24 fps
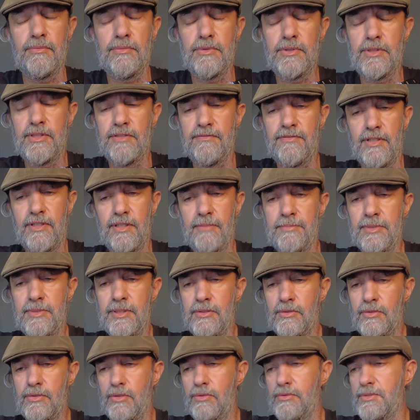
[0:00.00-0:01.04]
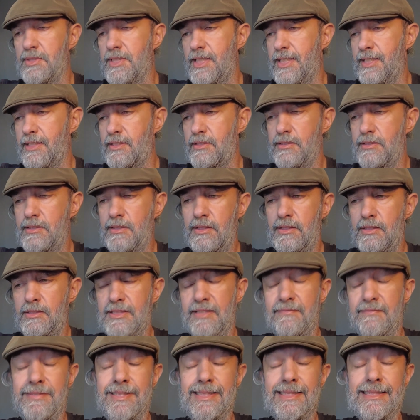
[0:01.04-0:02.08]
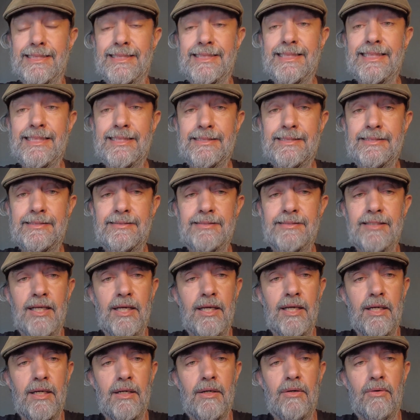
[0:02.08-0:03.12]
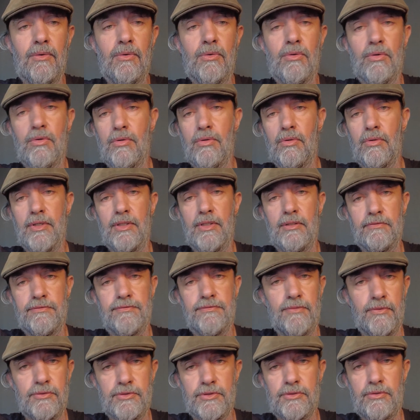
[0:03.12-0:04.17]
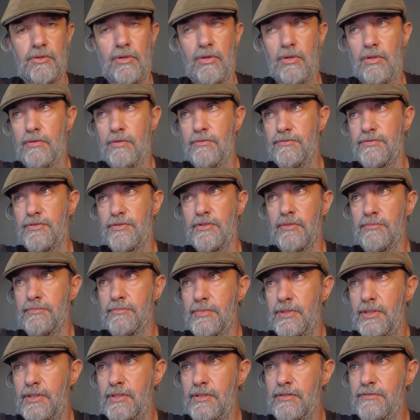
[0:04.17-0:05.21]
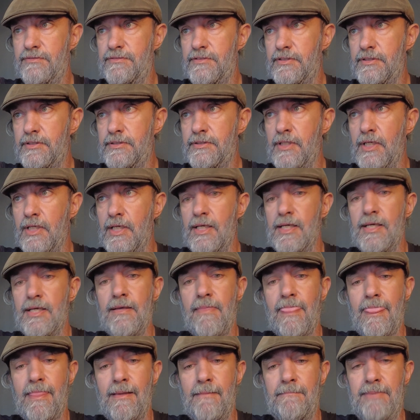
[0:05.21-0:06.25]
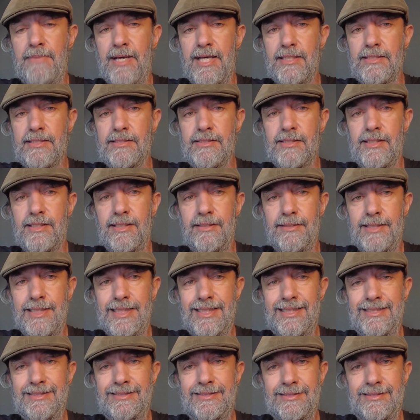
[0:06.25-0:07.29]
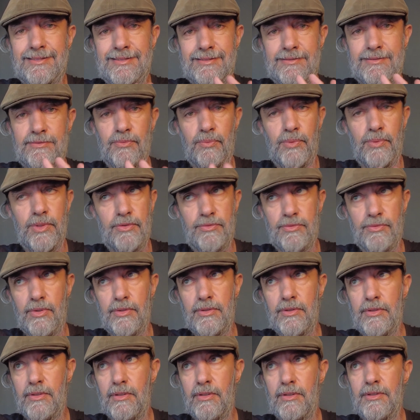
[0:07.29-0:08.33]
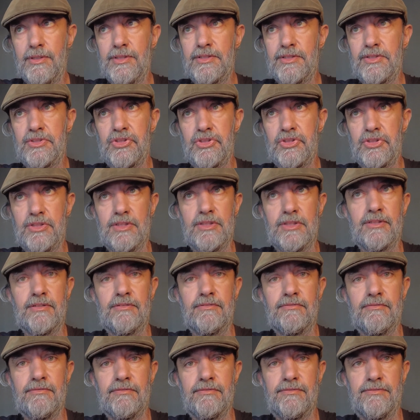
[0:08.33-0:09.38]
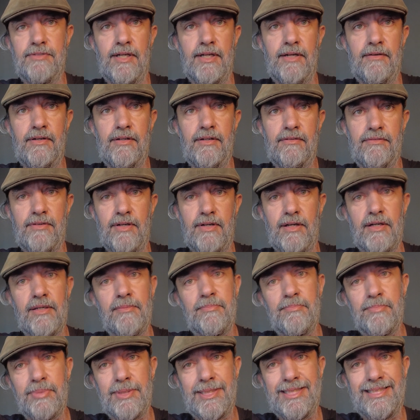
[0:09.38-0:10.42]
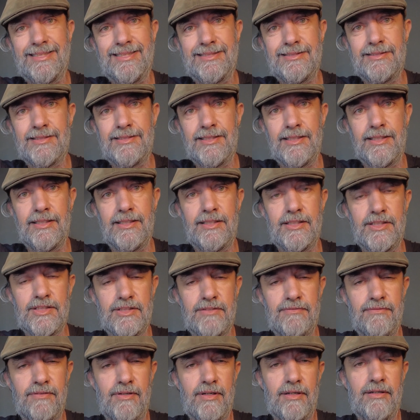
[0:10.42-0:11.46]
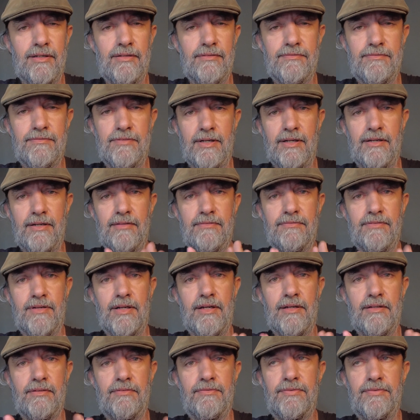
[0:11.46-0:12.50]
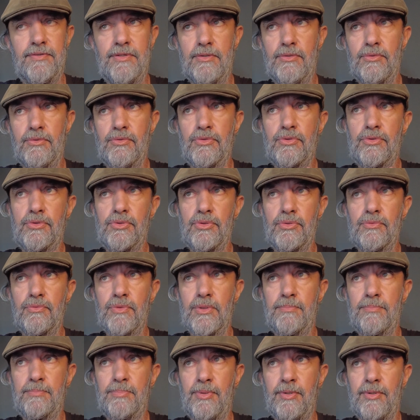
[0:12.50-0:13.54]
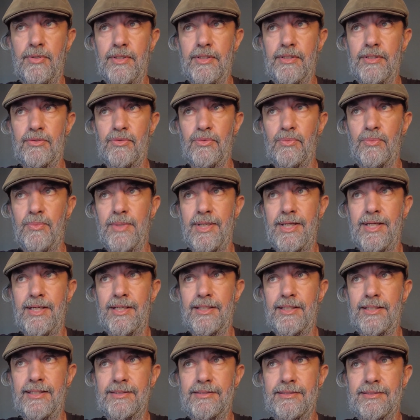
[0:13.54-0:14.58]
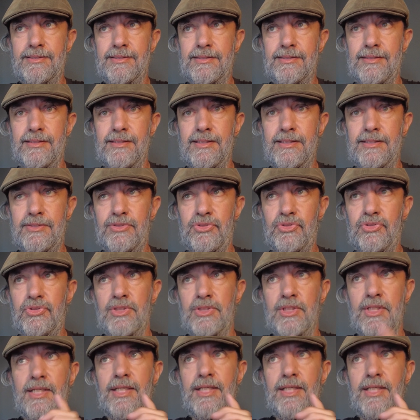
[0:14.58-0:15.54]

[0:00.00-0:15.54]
would develop in Kodak D76 or Ilfosol from Ilford. But it's with Rodinal, it's still very, very pleasing, and it's very, very, very few, to a point where it's this